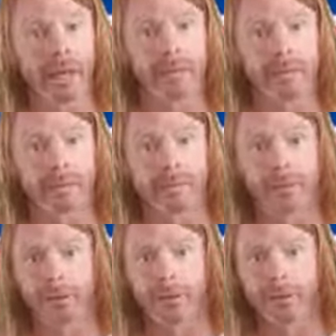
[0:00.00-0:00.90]
else from
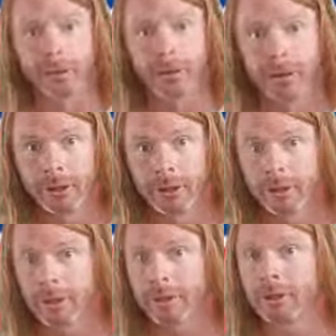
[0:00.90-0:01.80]
you,
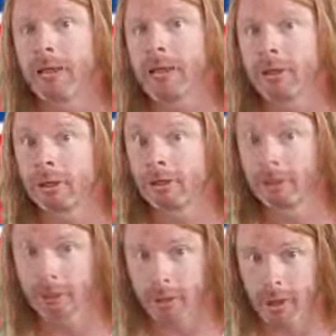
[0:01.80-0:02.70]
to protect you
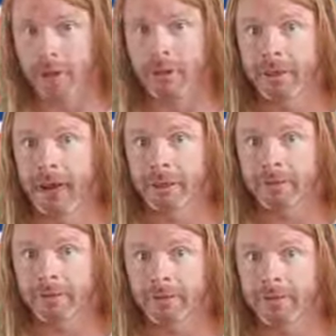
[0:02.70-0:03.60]
from your own
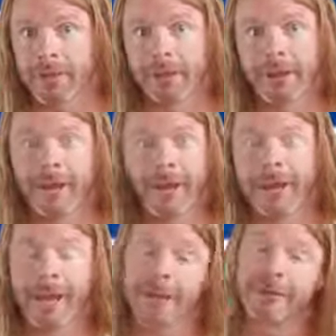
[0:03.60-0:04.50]
thoughts.
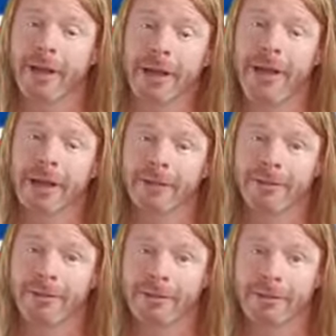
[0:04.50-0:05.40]
It's not
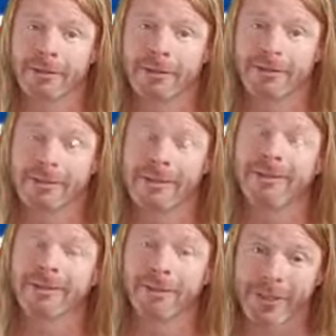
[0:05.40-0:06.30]
condescension,
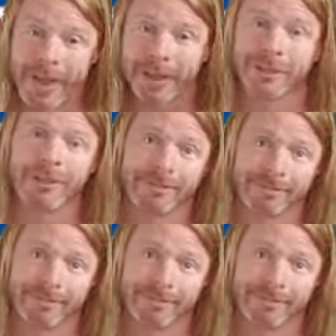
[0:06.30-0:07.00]
it's protection.